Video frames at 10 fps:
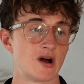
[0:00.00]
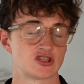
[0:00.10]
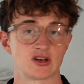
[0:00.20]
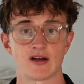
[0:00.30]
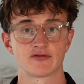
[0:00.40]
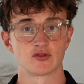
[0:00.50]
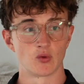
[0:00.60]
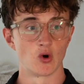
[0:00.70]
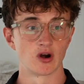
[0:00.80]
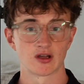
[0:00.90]
watch it after
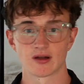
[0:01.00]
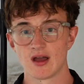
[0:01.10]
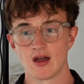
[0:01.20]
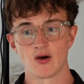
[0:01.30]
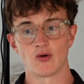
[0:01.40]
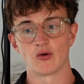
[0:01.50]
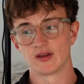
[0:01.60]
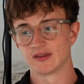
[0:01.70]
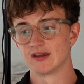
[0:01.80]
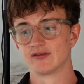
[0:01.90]
work
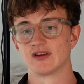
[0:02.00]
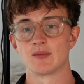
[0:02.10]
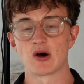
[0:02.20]
or in the evening.